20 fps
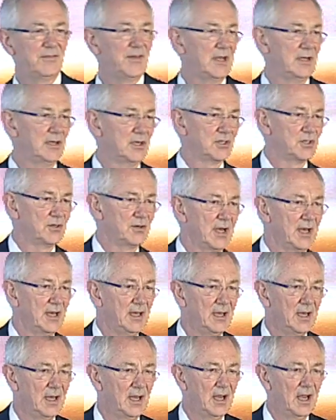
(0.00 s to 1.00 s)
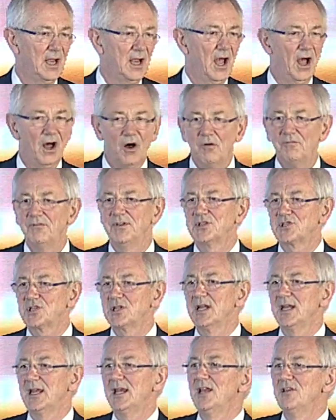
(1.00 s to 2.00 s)
industry.
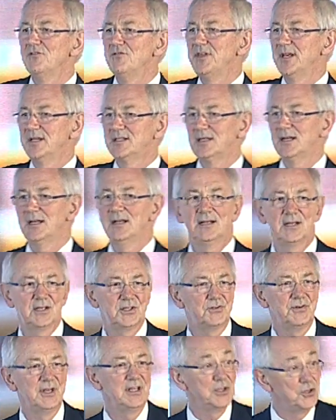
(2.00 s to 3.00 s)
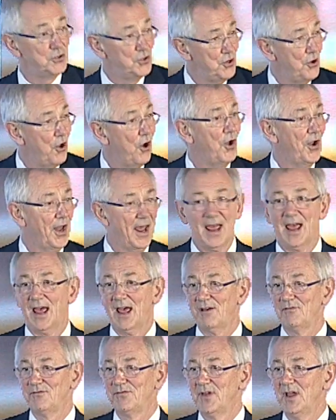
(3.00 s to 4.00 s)
Obviously, this industry does not
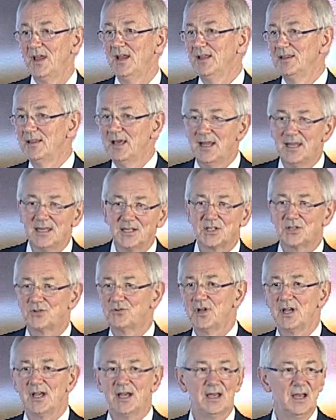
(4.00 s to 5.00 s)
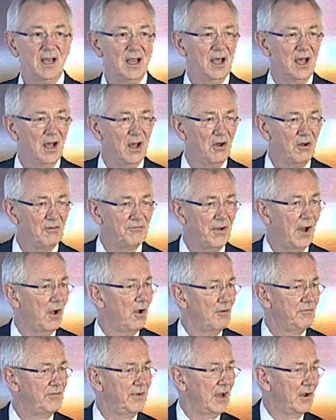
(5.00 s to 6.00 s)
have the history
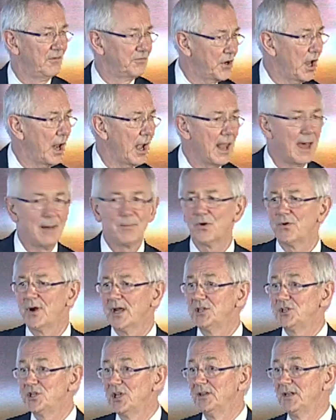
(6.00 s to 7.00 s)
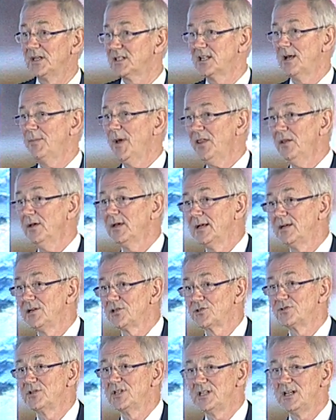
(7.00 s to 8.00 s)
of collaboration that some other
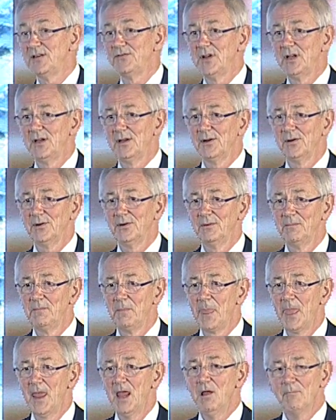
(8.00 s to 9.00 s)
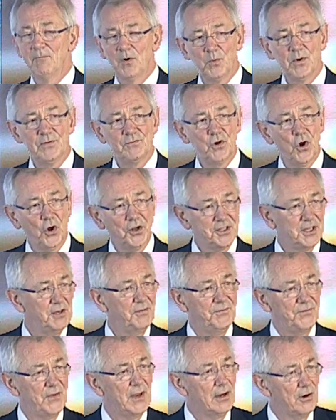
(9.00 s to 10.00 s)
industries even do. But we've got to
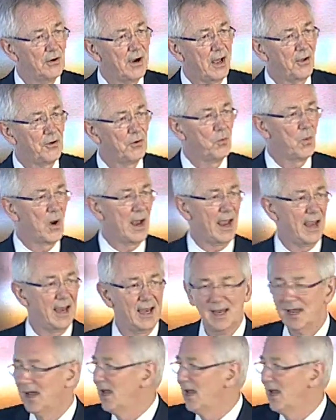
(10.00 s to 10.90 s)
figure out a way